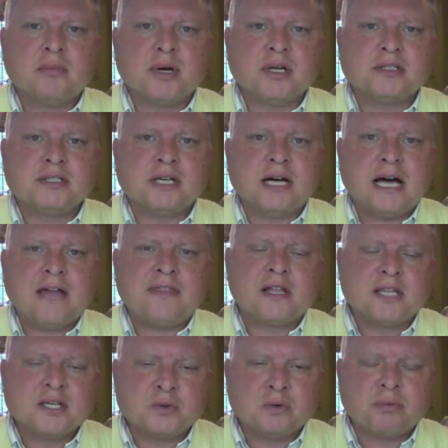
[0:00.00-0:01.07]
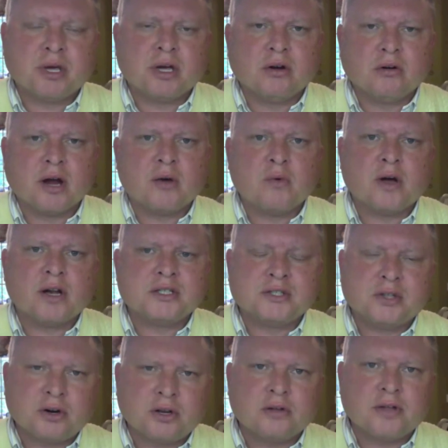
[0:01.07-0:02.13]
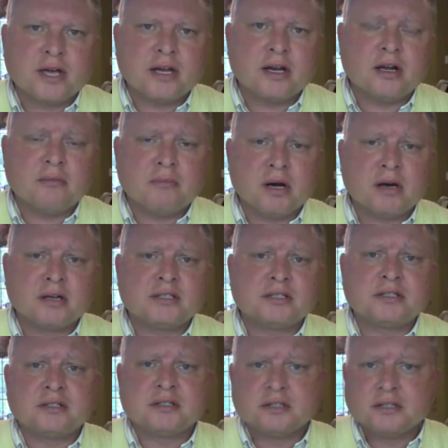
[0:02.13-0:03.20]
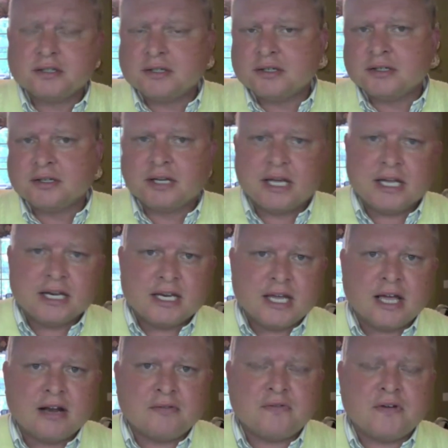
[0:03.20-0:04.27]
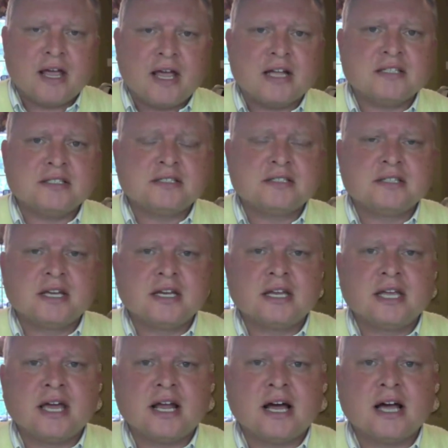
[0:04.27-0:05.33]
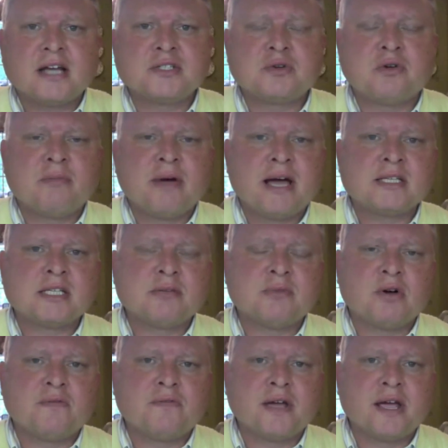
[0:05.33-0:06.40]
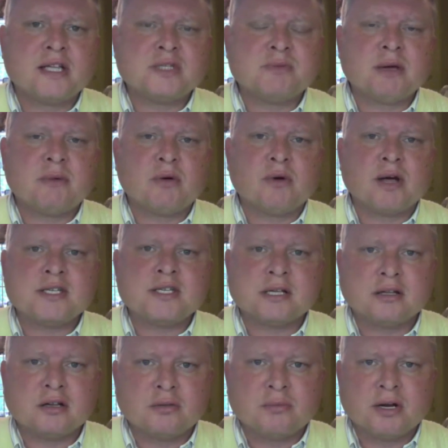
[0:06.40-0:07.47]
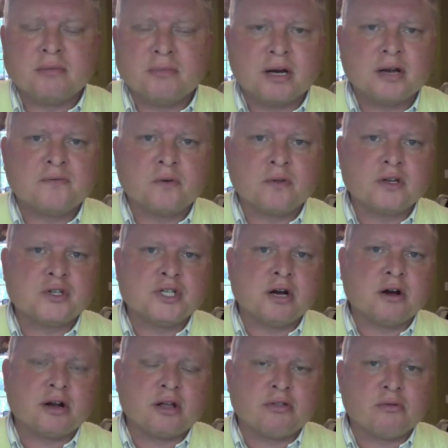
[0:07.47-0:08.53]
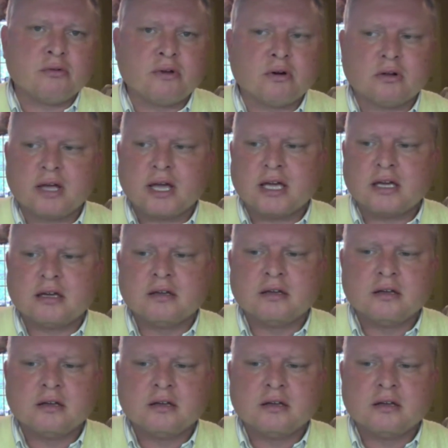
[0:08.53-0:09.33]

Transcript: But I think this would be a great way to circulate it amongst Indiana fans, Indiana high school basketball fans, maybe raise a little bit of money for the charity through their link.